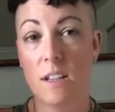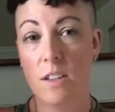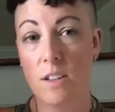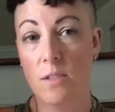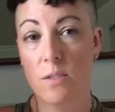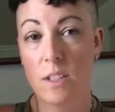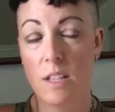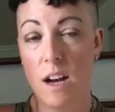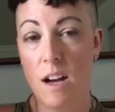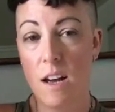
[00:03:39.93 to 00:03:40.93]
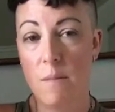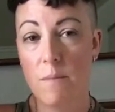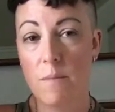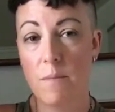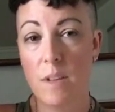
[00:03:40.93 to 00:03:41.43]
The only time
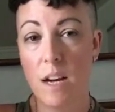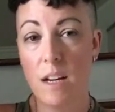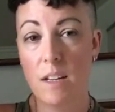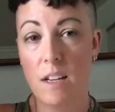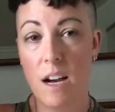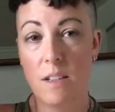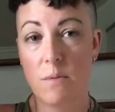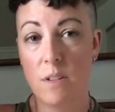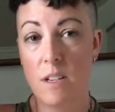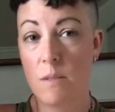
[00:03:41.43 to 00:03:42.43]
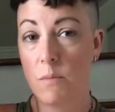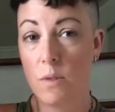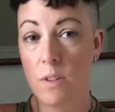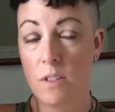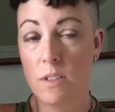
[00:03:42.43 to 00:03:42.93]
that cats would need
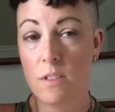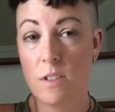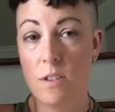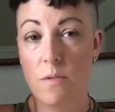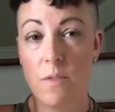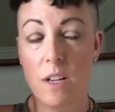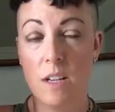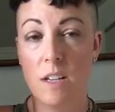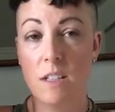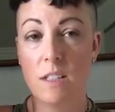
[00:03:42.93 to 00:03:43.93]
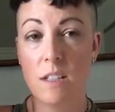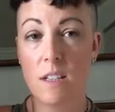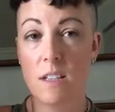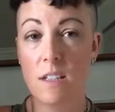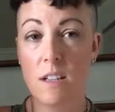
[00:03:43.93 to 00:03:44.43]
more than 2 feedings
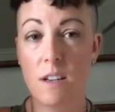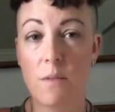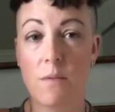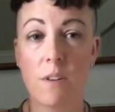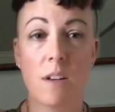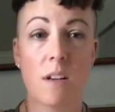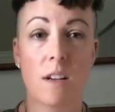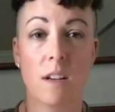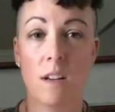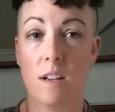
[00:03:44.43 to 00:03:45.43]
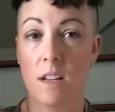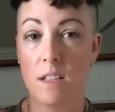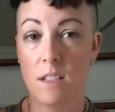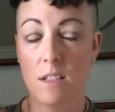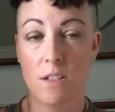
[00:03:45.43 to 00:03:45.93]
is if
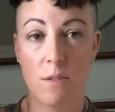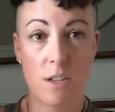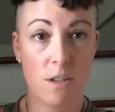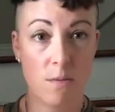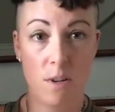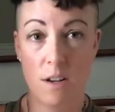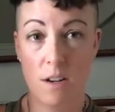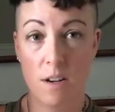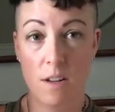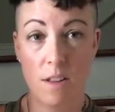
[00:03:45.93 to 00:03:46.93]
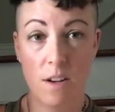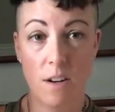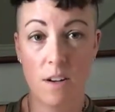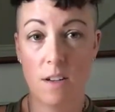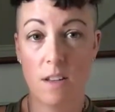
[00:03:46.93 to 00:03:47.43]
it's a situation where
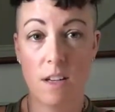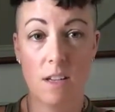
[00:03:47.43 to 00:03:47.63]
they're